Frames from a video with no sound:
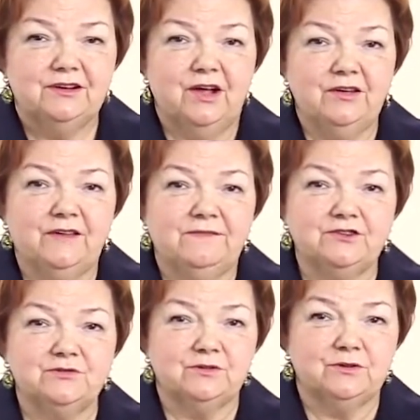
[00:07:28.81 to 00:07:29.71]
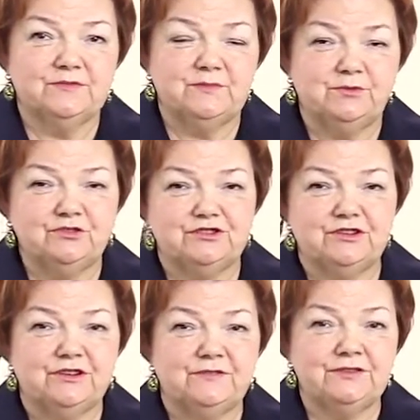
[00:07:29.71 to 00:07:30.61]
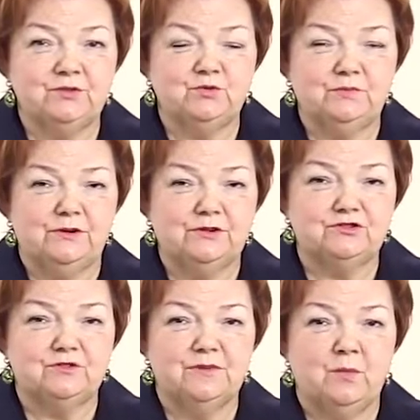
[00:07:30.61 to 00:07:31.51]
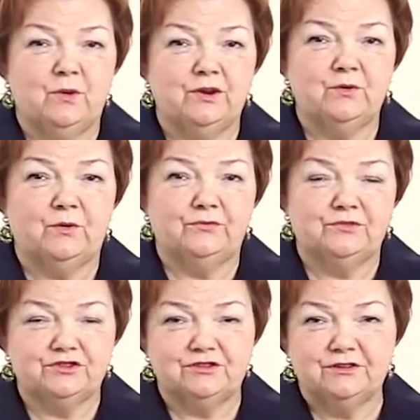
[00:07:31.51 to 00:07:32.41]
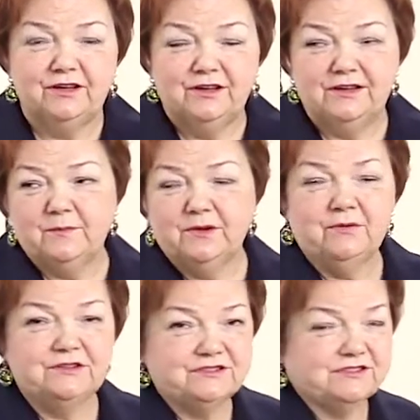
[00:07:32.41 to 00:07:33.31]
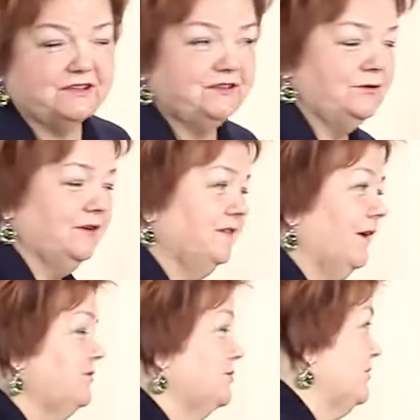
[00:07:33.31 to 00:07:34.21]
People think that I have a lot of different blouses, but actually I just know how to make such